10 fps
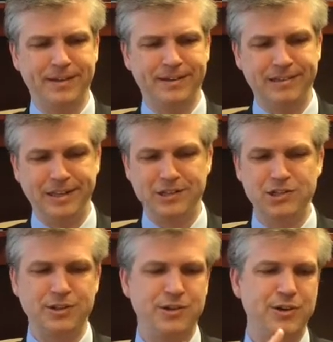
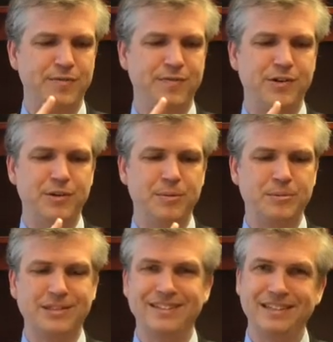collection law
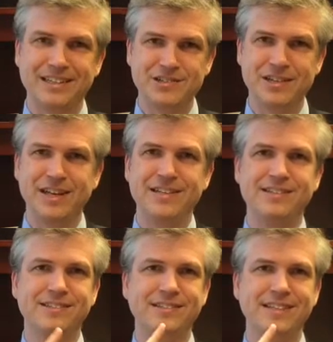firms, collection
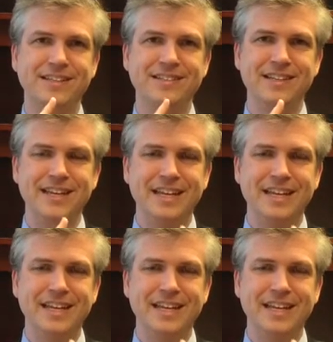agencies,